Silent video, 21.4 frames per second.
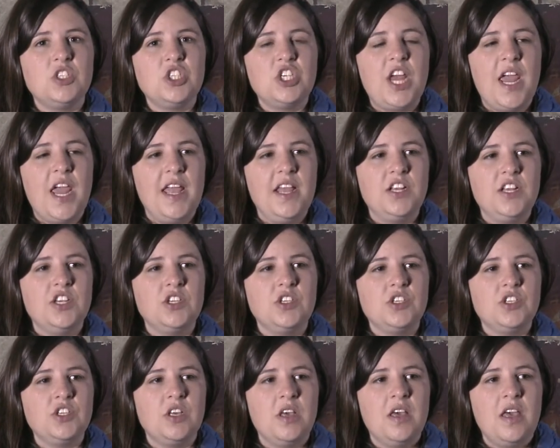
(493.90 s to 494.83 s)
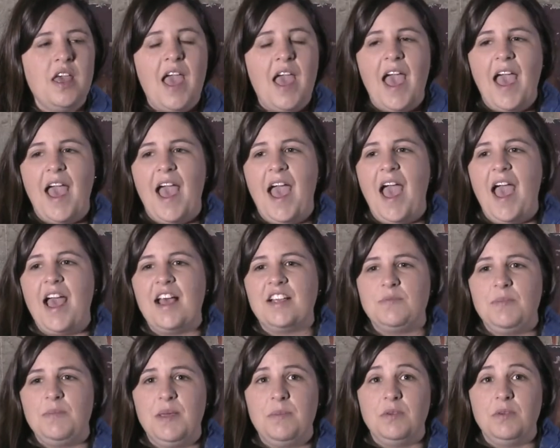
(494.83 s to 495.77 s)
changed
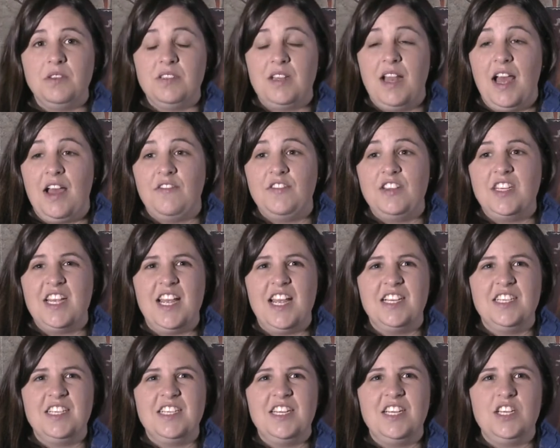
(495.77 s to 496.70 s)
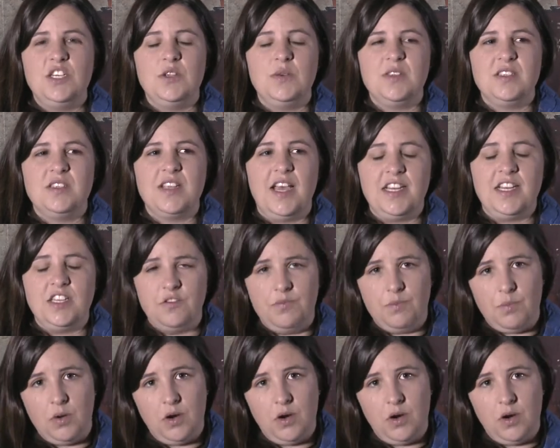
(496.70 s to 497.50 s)
as people's lives changed into a site of